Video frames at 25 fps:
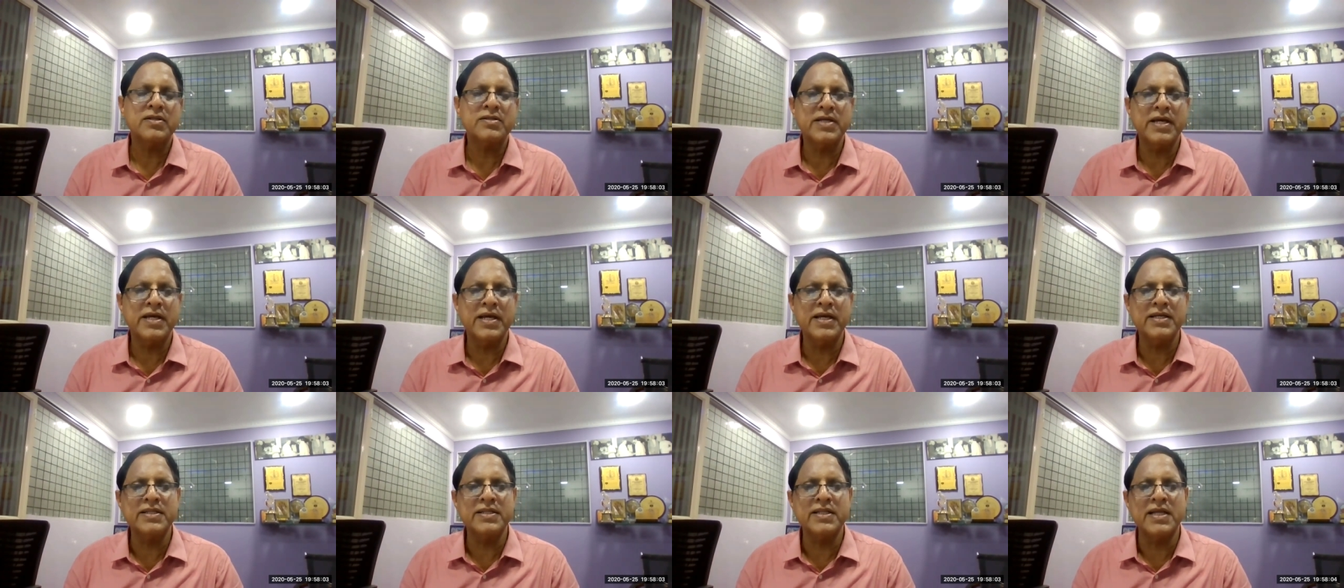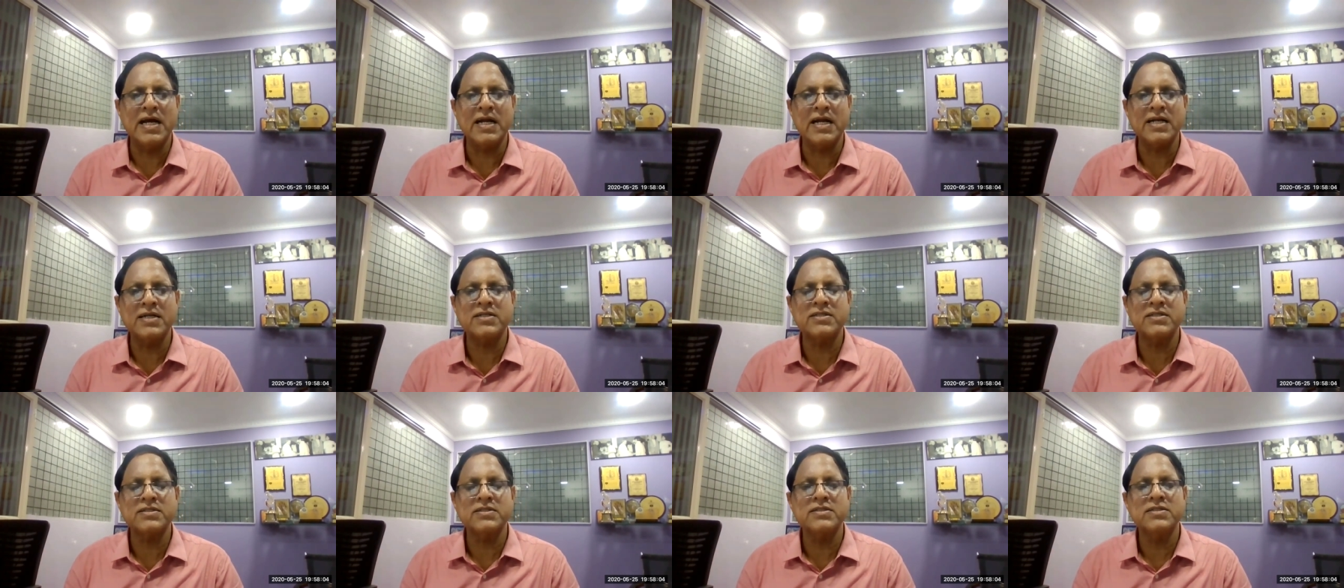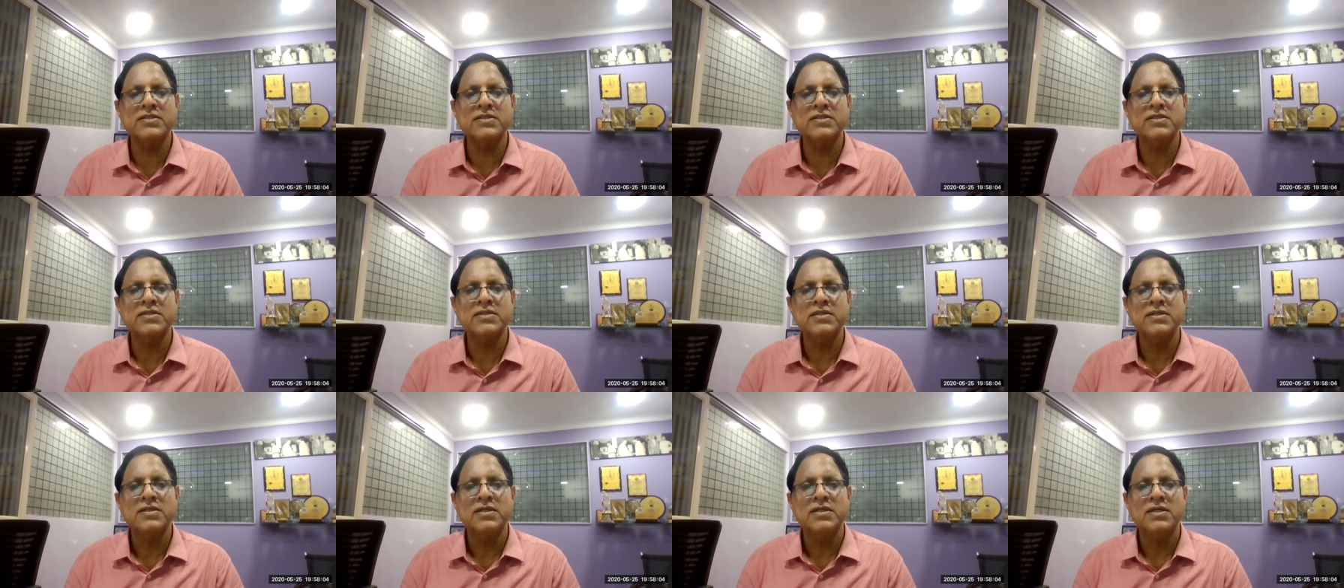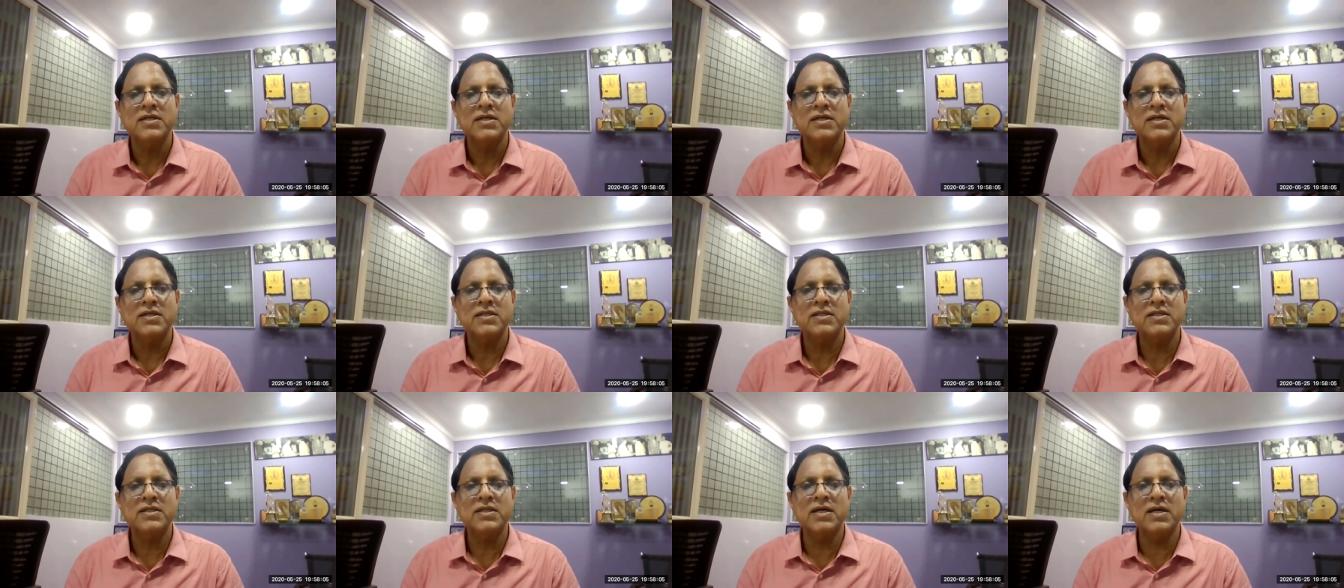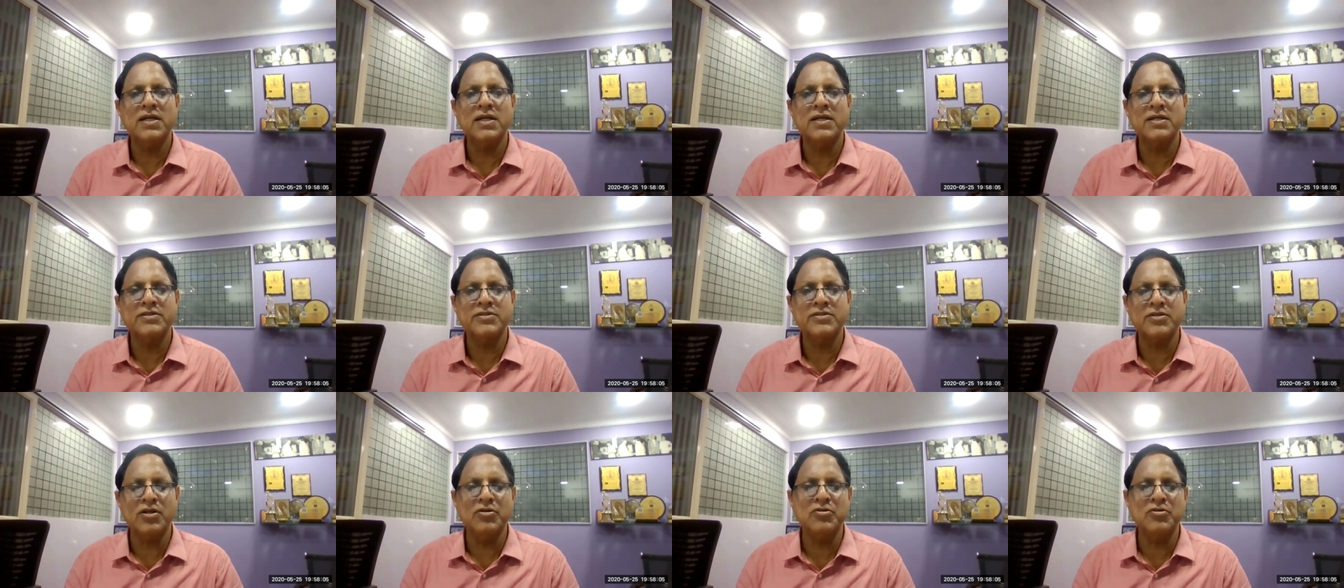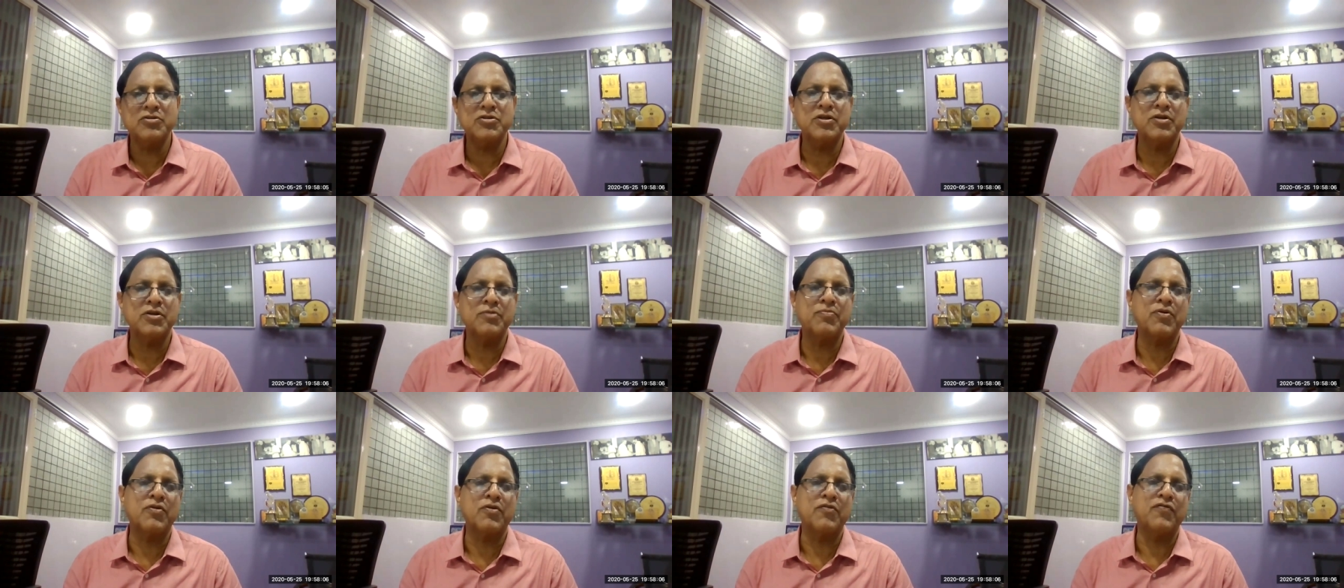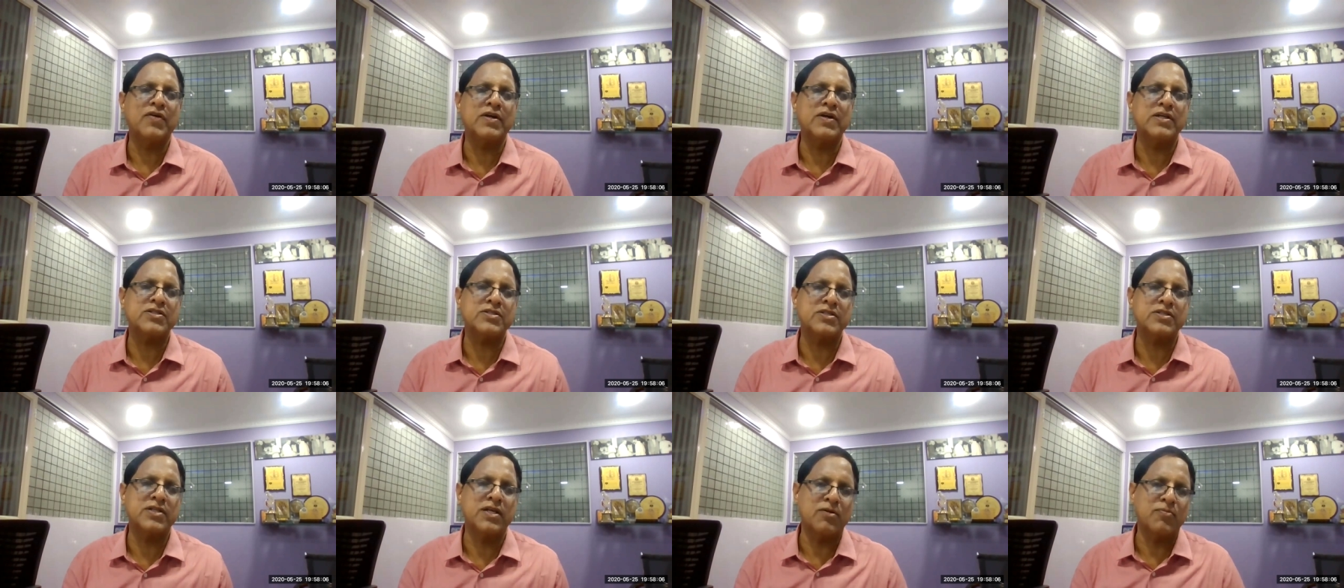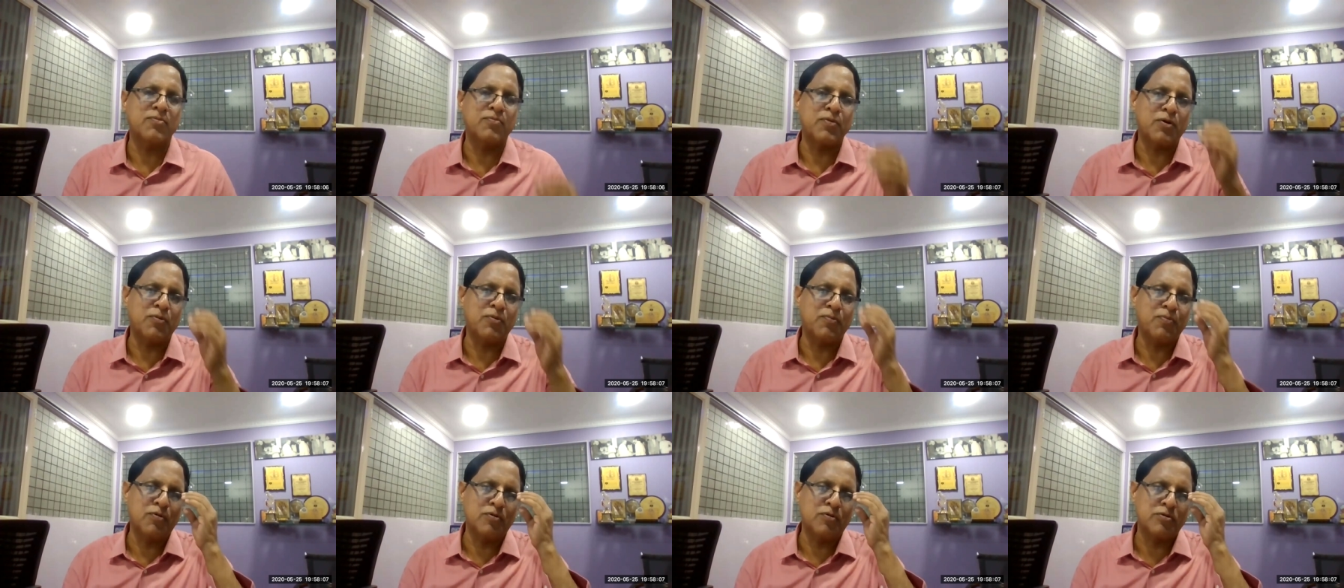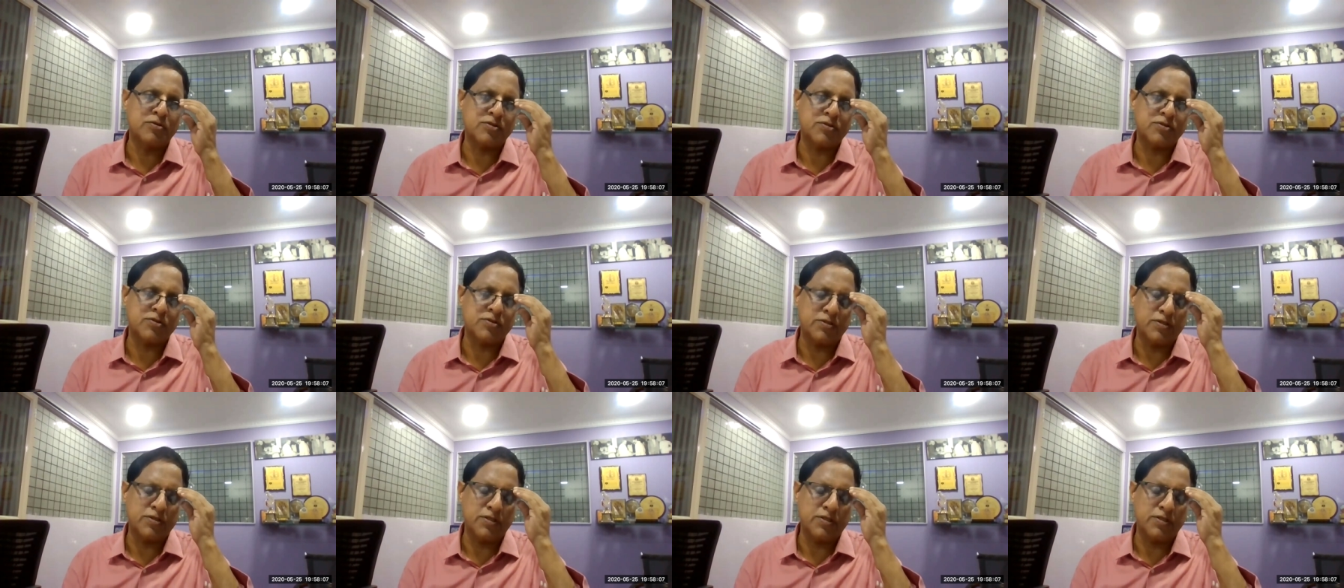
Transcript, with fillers: saying that the resolution professional proposed